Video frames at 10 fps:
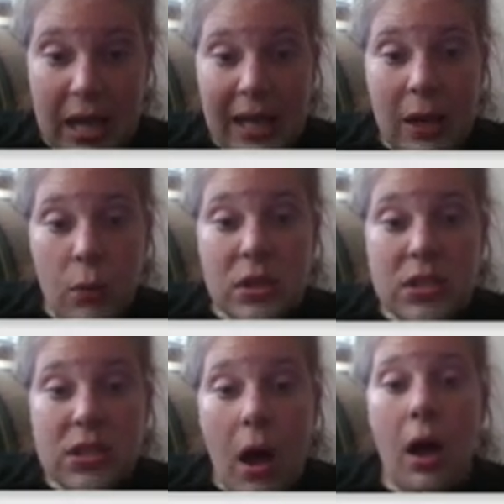It
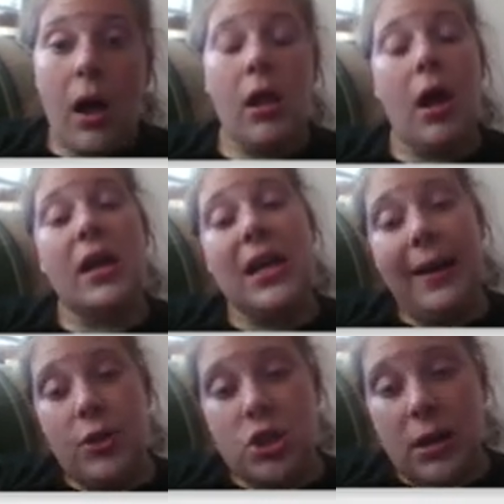was all on
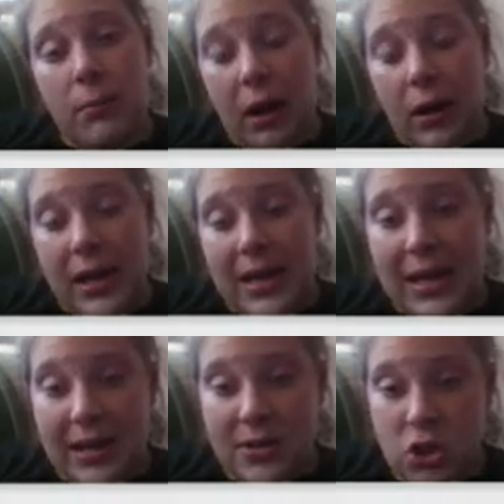Asian American
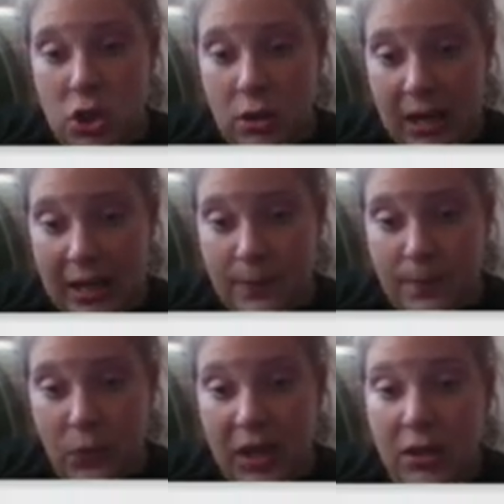history
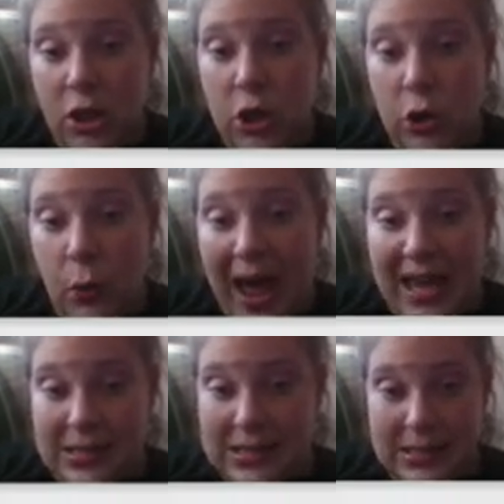in the
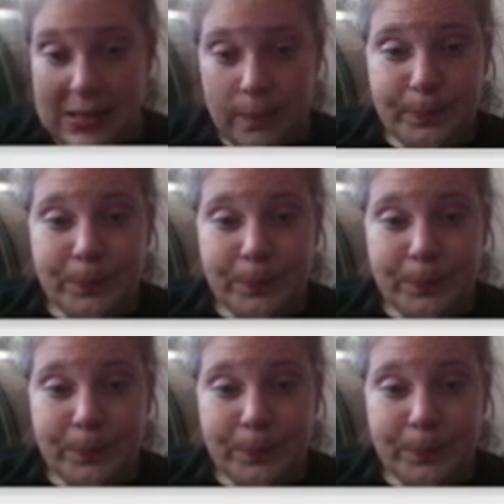U.S.